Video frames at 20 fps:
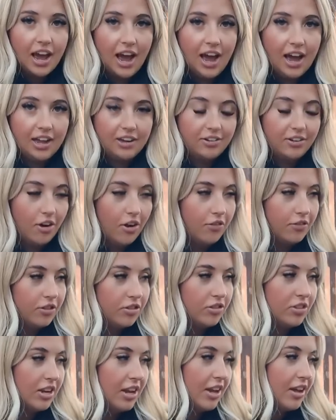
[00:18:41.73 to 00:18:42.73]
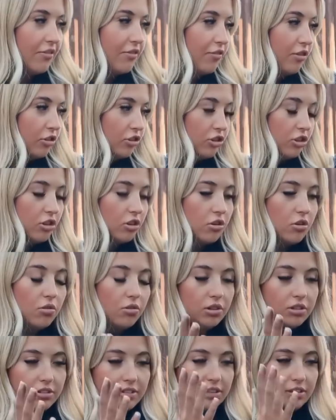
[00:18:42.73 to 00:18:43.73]
and obviously flushing the
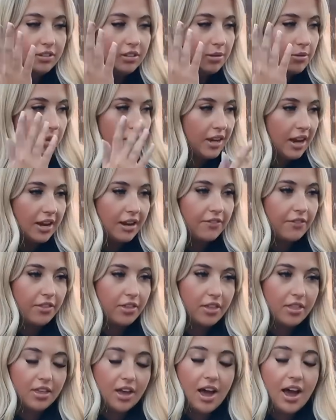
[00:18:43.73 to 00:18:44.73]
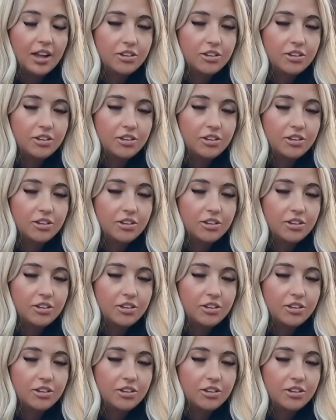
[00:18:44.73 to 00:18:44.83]
coolant system and getting everything that.